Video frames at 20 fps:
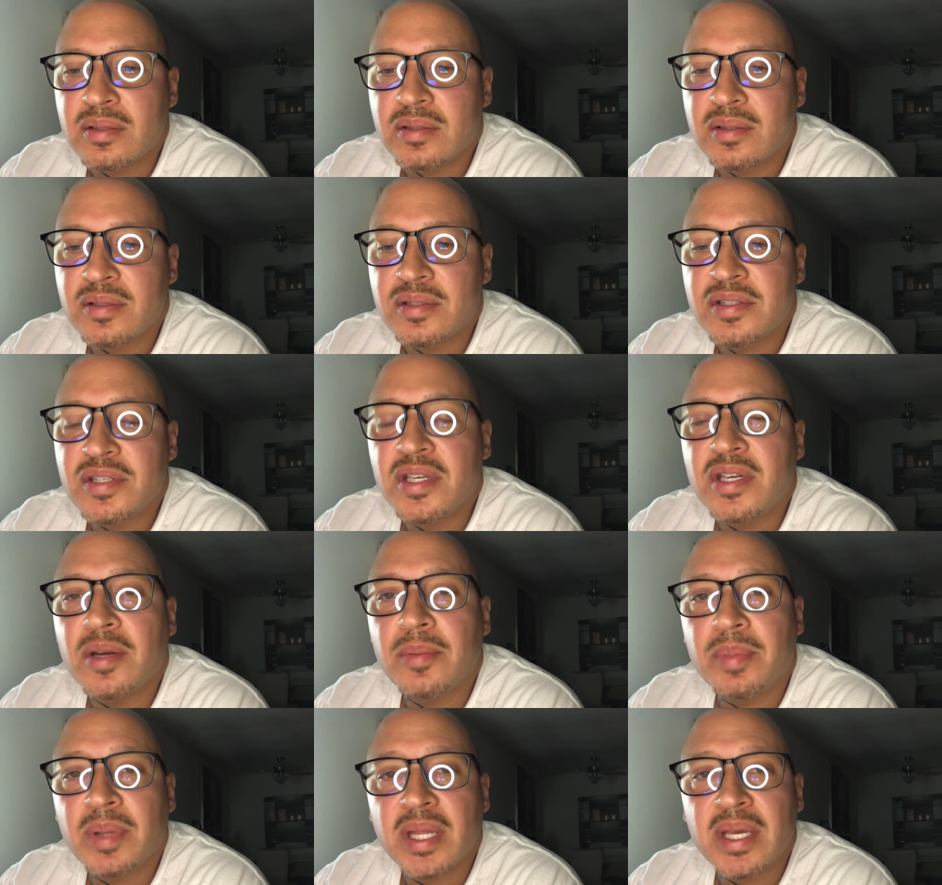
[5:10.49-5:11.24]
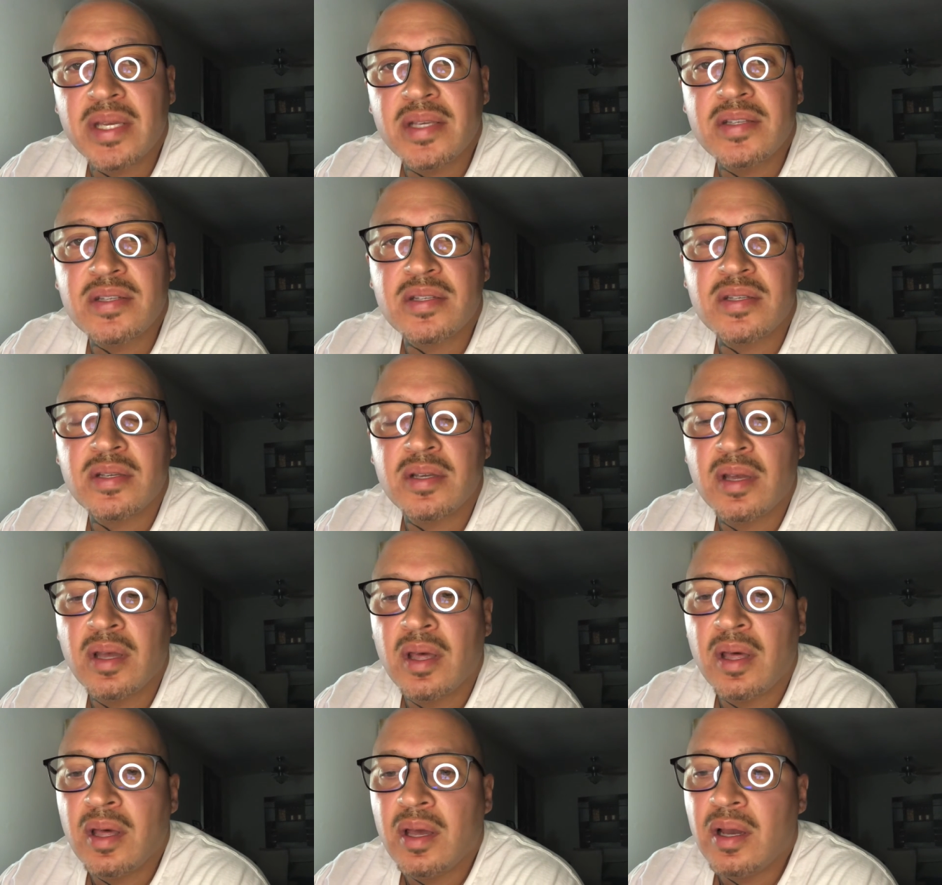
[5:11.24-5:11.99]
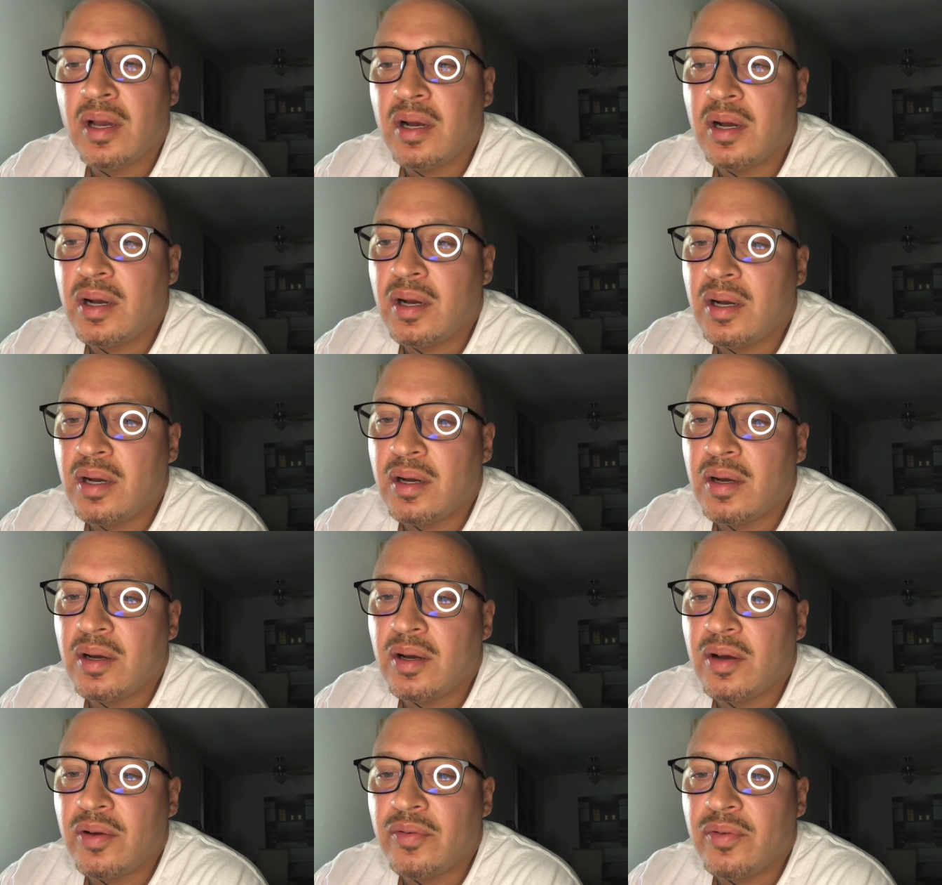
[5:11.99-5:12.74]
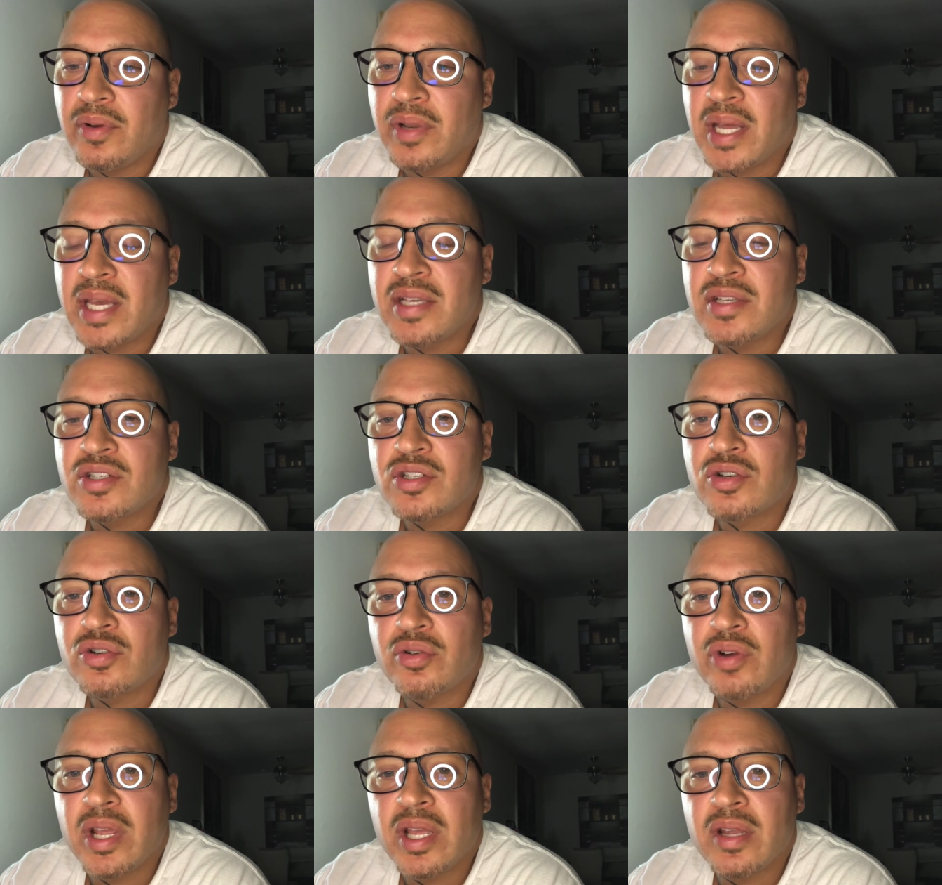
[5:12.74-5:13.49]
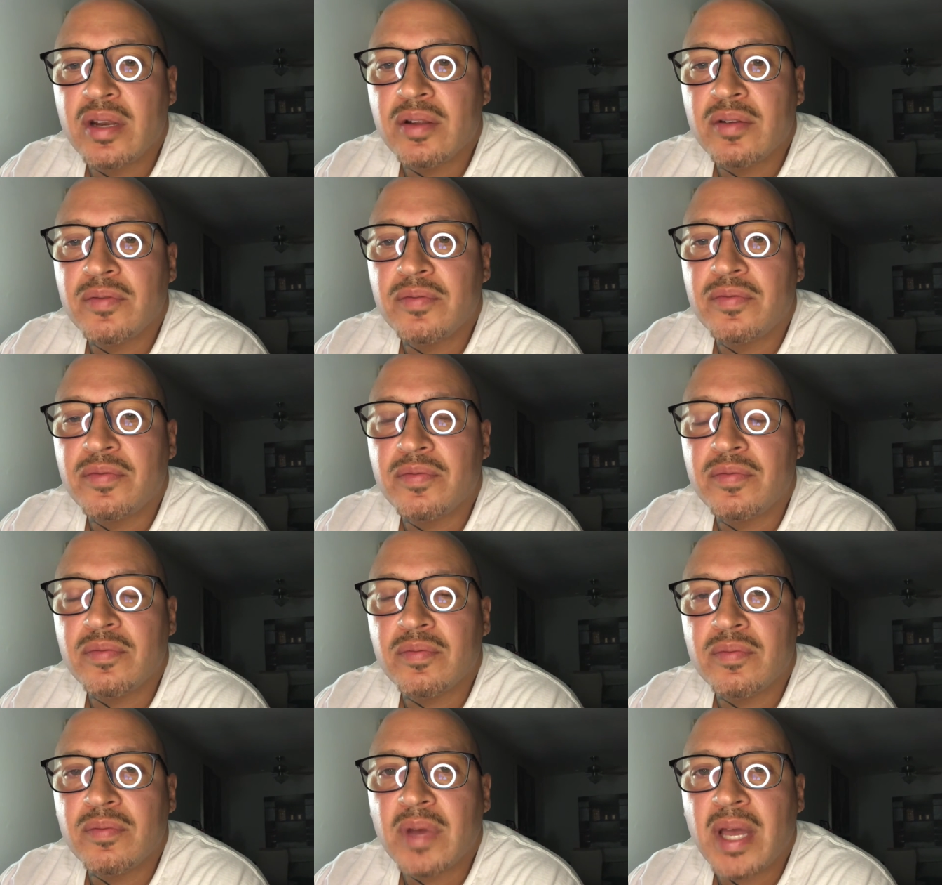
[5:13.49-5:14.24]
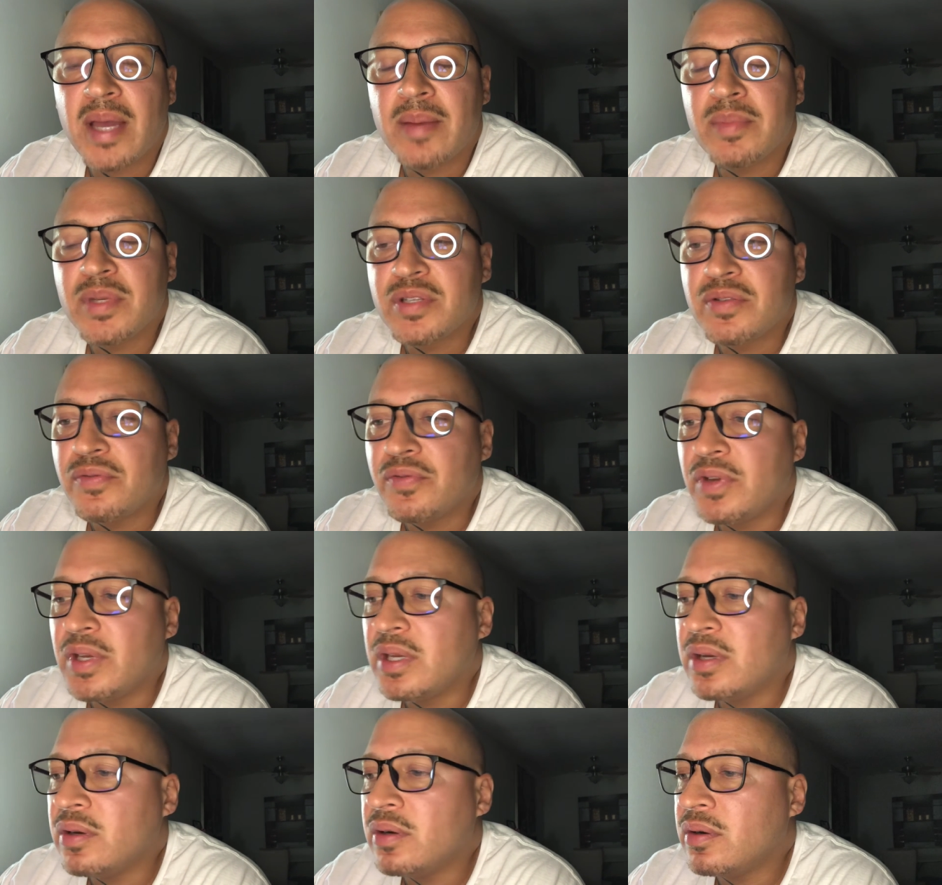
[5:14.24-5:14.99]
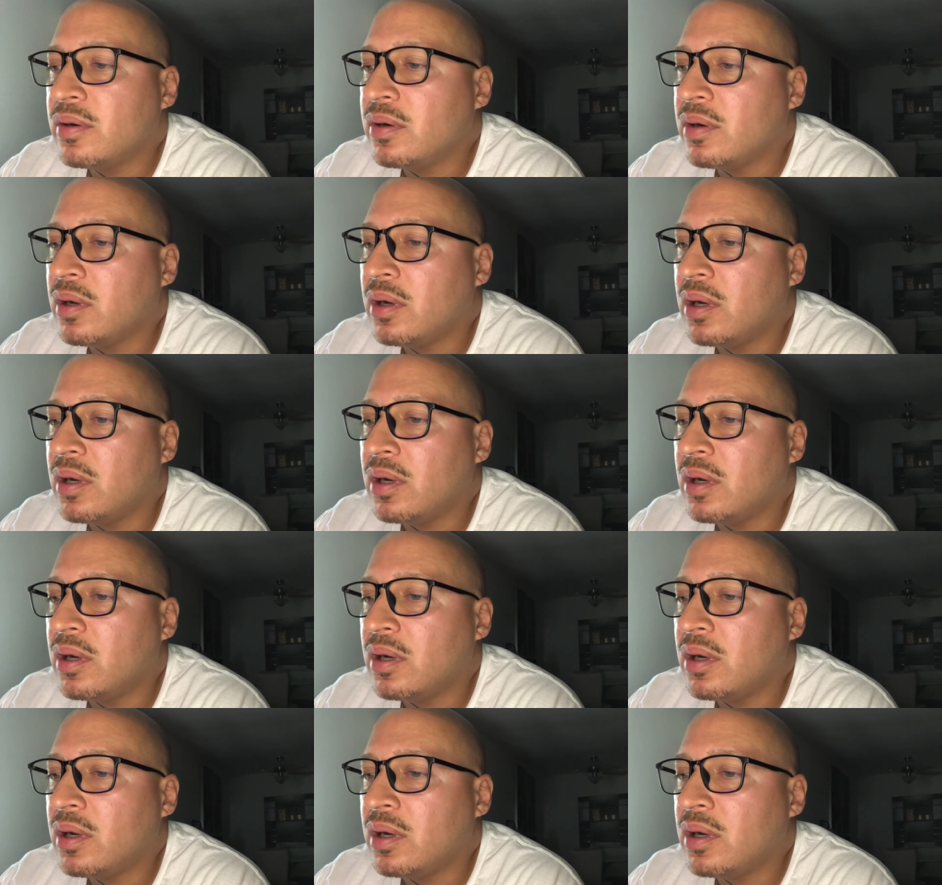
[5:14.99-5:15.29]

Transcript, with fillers: seek a place uh, of a nice creative atmosphere,